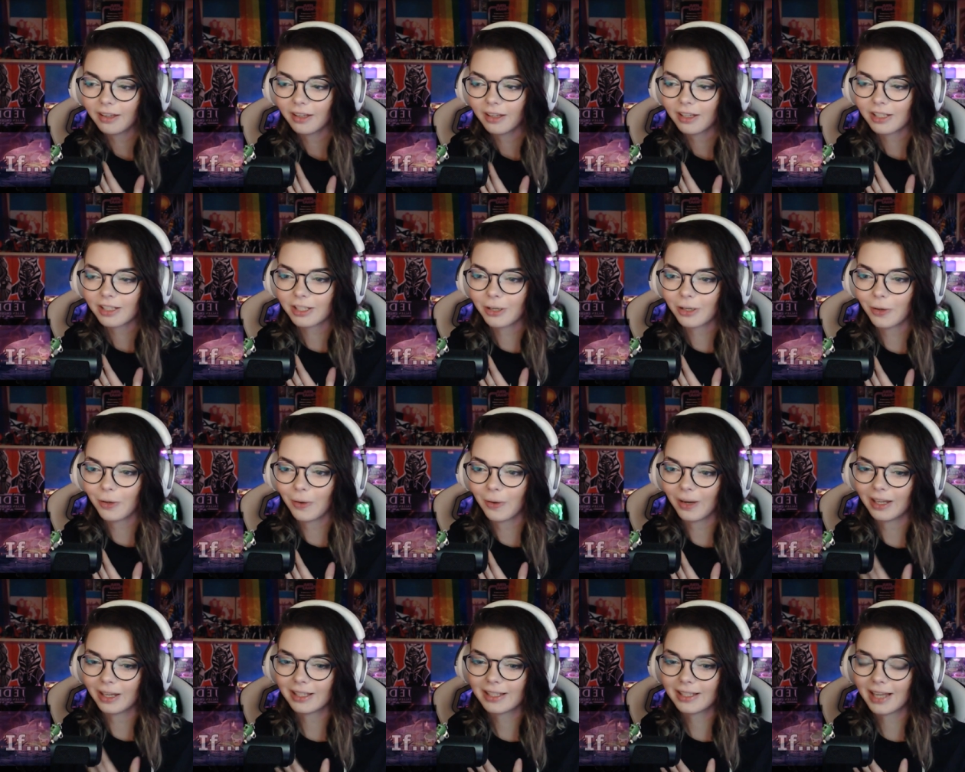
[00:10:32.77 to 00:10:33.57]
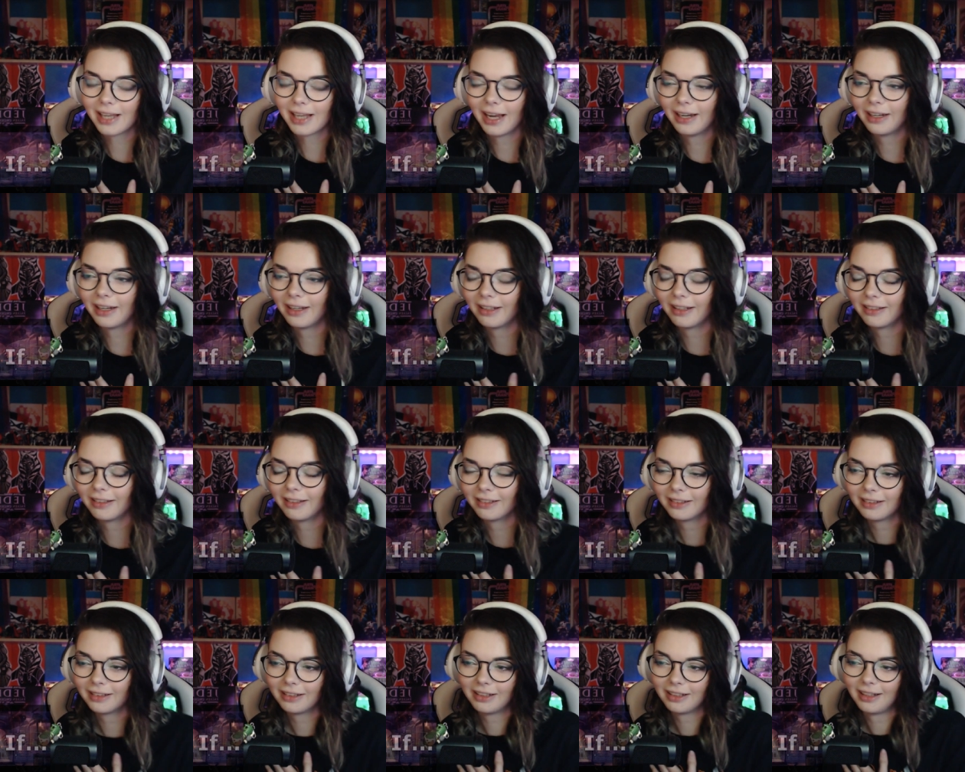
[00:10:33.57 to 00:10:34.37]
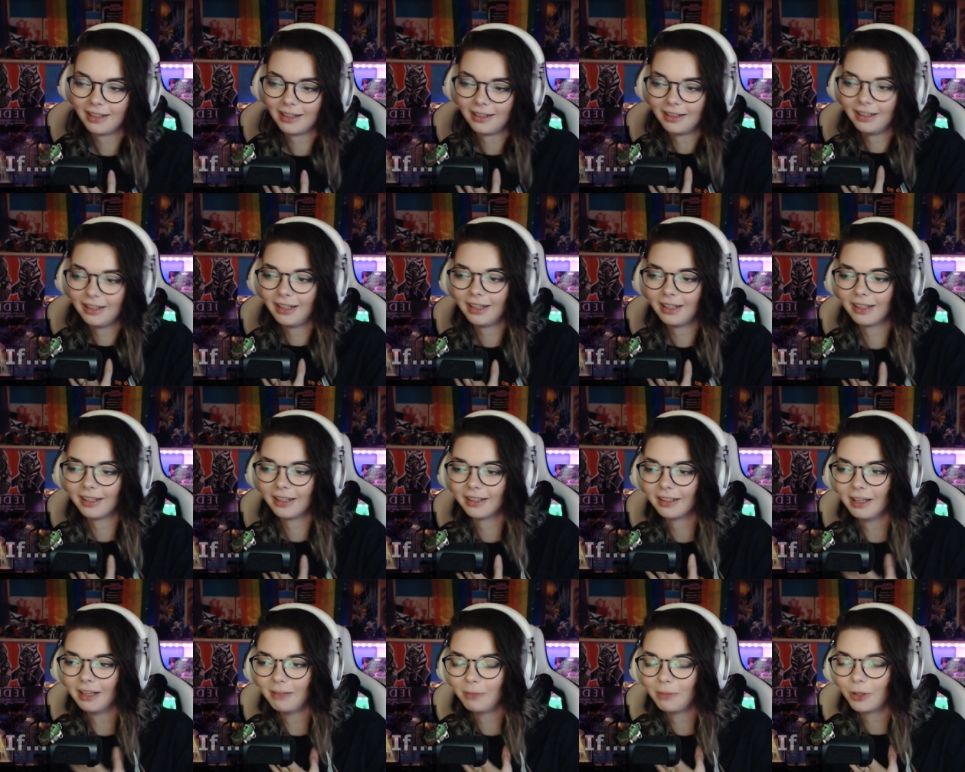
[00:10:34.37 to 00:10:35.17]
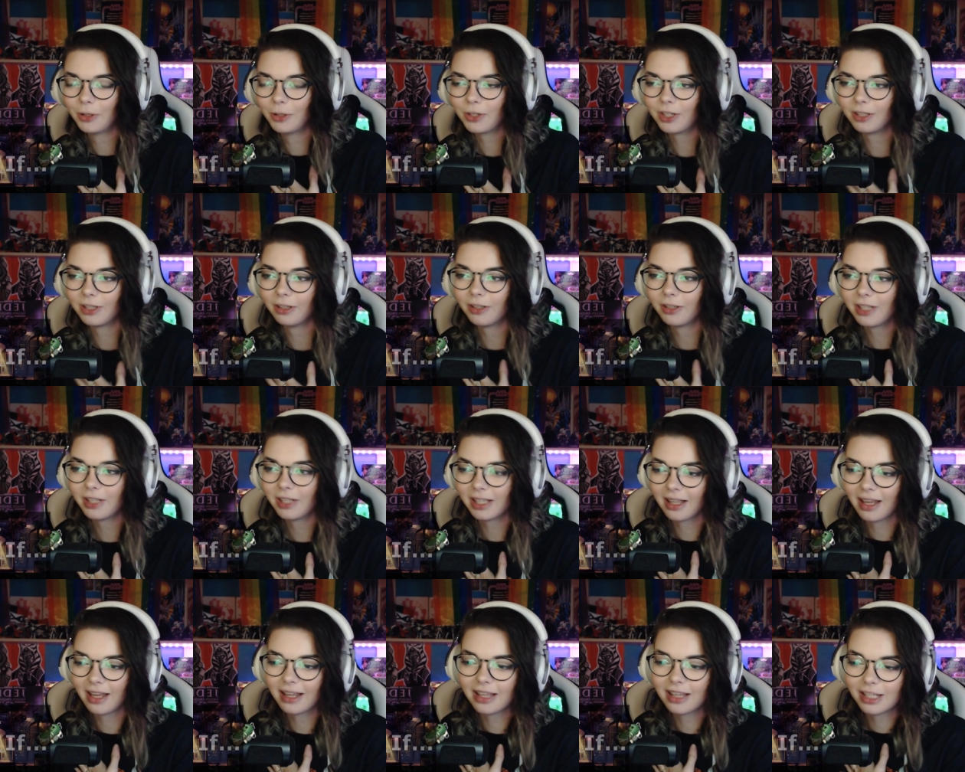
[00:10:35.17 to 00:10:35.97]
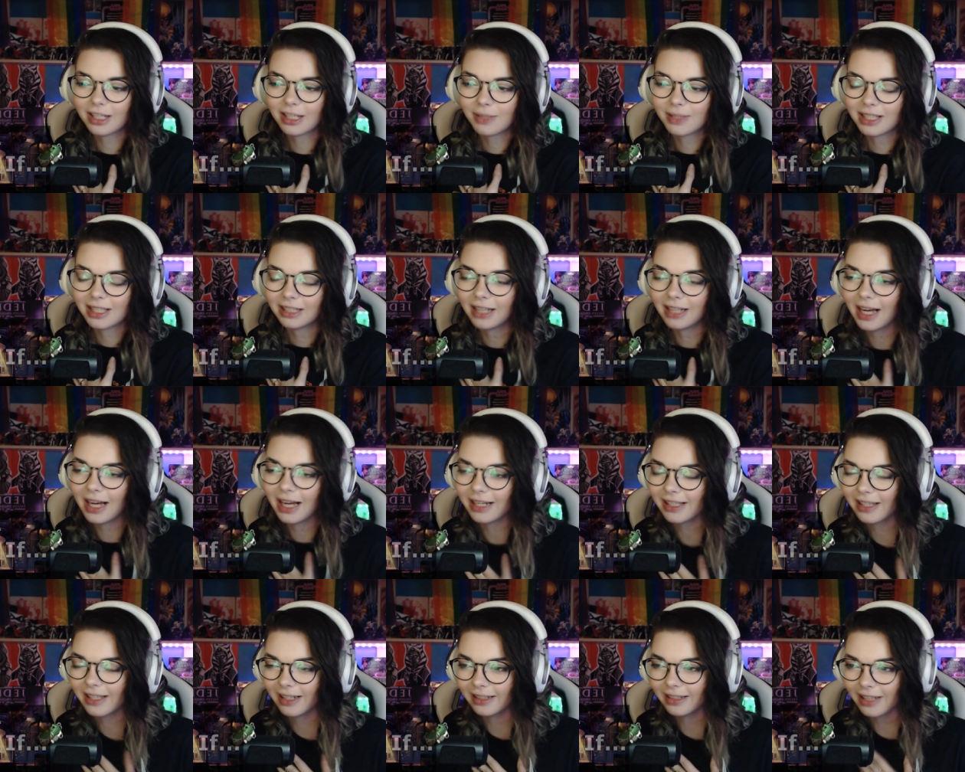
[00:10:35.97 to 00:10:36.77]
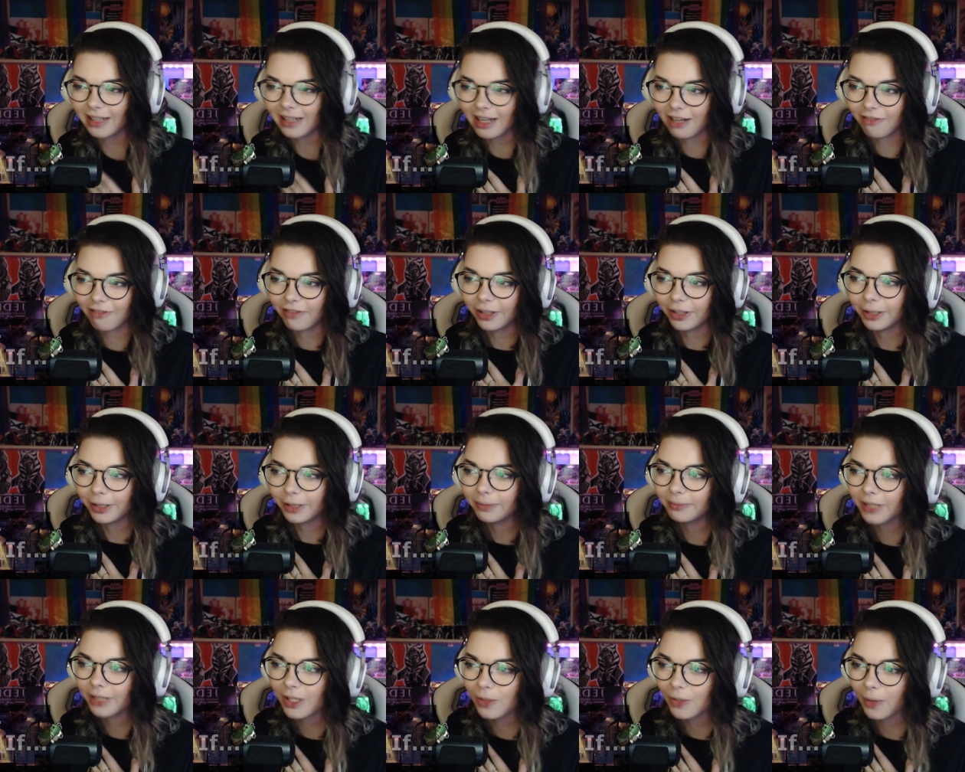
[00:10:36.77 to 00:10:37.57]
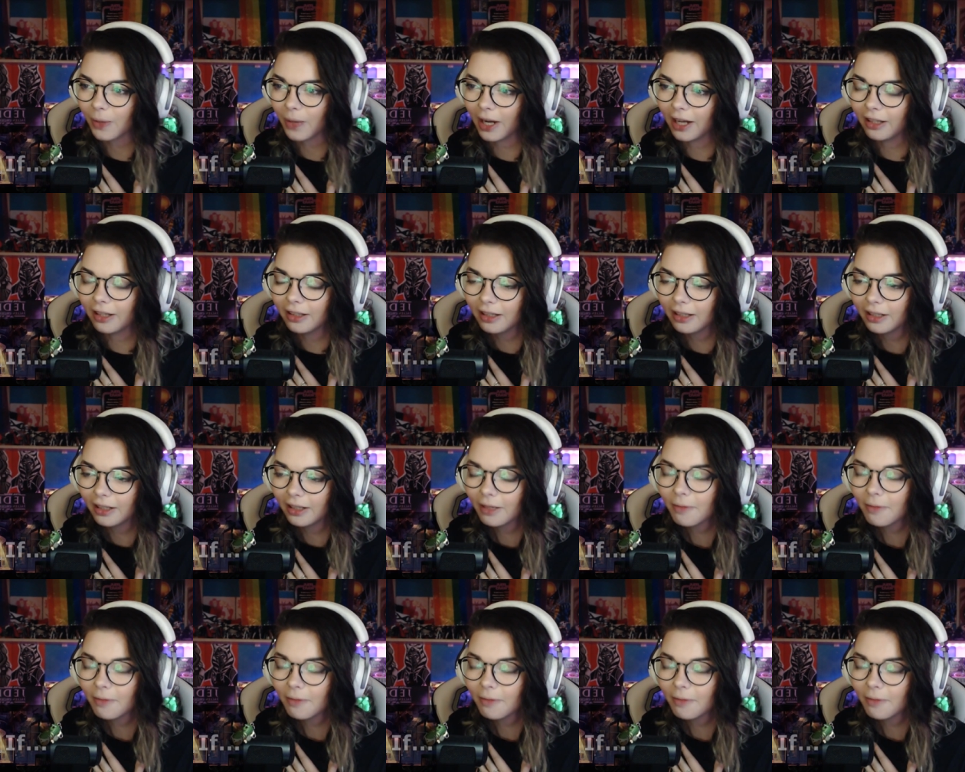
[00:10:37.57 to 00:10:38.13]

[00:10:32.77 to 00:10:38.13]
So it's kind of uh, emotional because I think this was the last thing that he filmed as well.